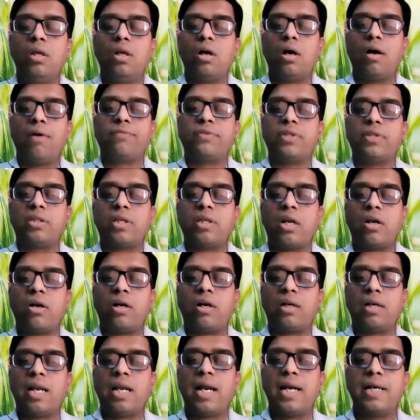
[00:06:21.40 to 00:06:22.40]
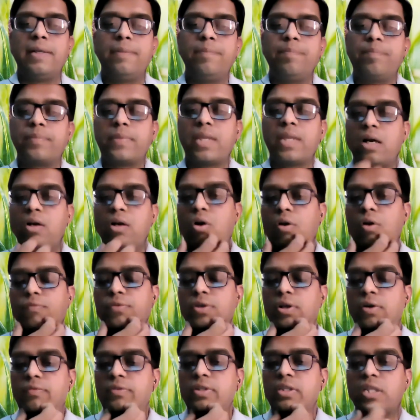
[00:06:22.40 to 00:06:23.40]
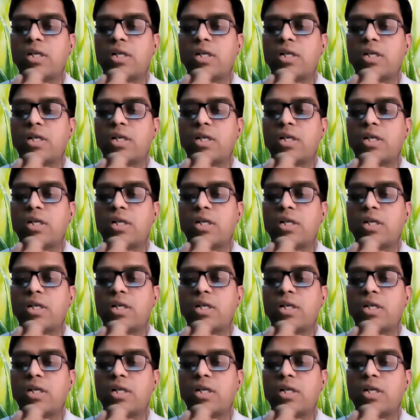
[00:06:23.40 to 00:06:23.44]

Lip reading: of the thyroid gland, atrophy of the